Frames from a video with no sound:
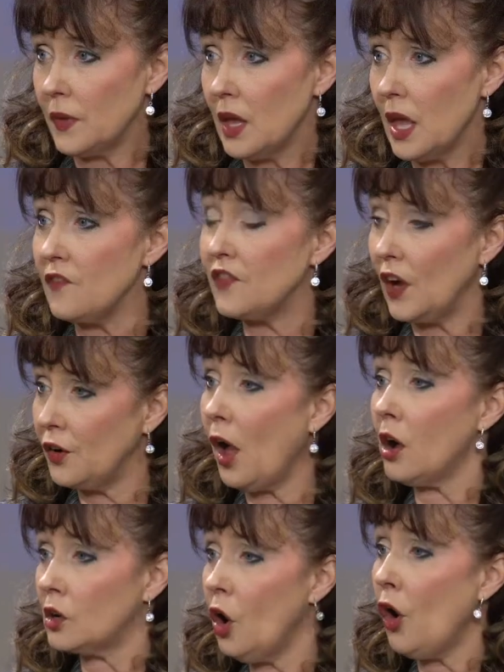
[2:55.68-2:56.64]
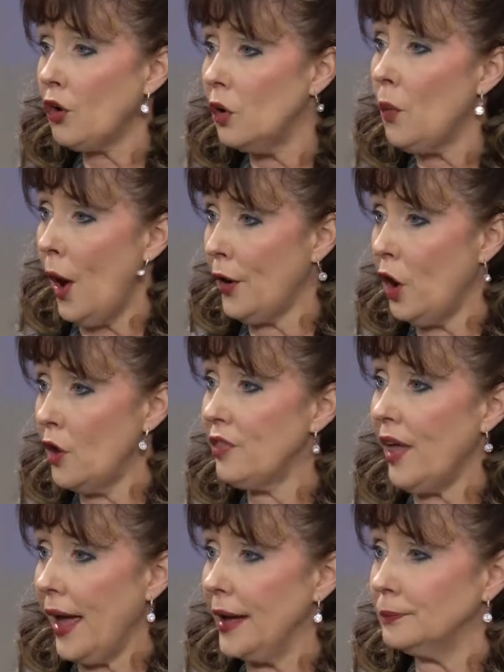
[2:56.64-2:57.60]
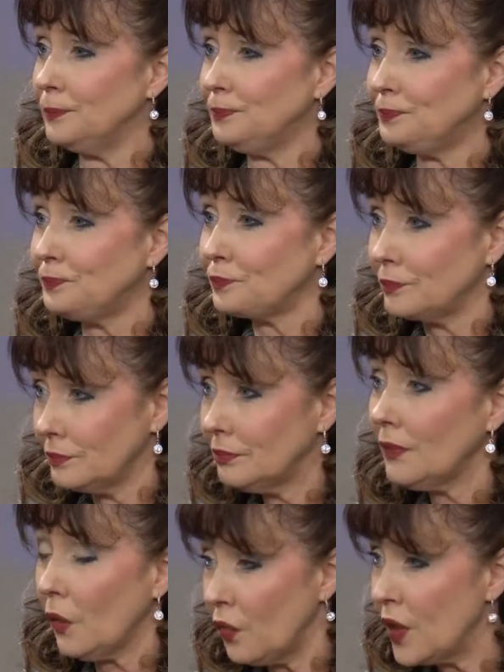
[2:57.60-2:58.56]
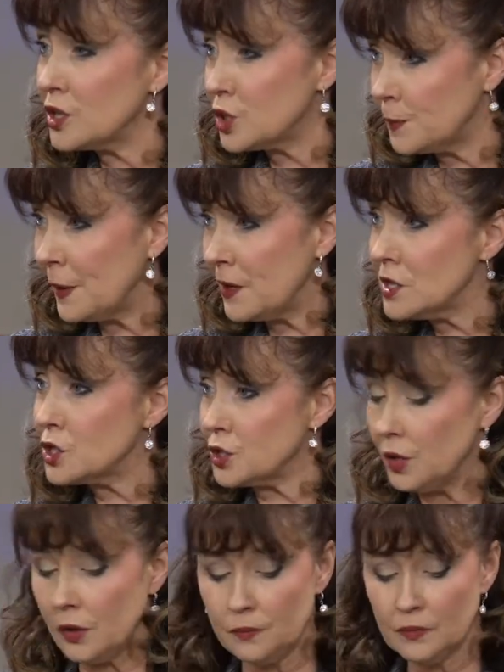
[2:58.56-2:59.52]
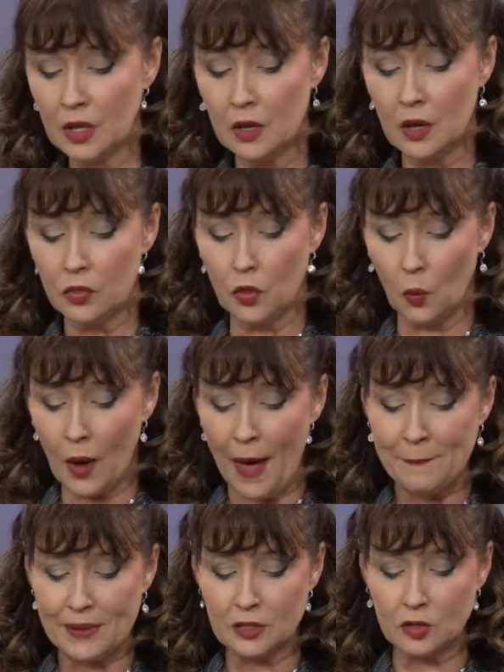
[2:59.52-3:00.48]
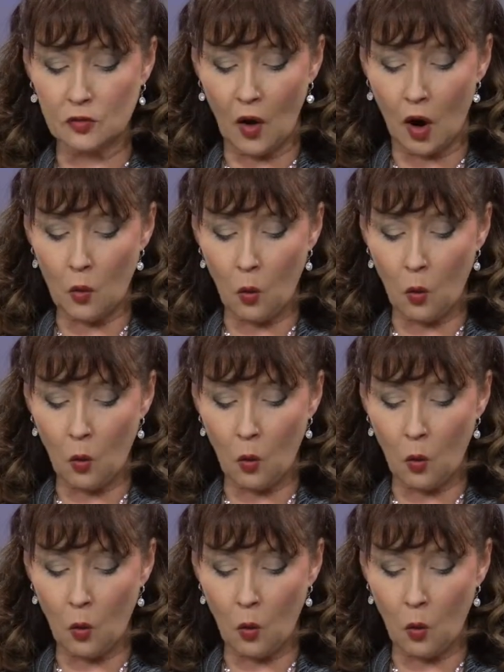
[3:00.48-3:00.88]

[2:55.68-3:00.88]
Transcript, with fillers: If they're not carnal, what are they? They're spiritual. The weapons of our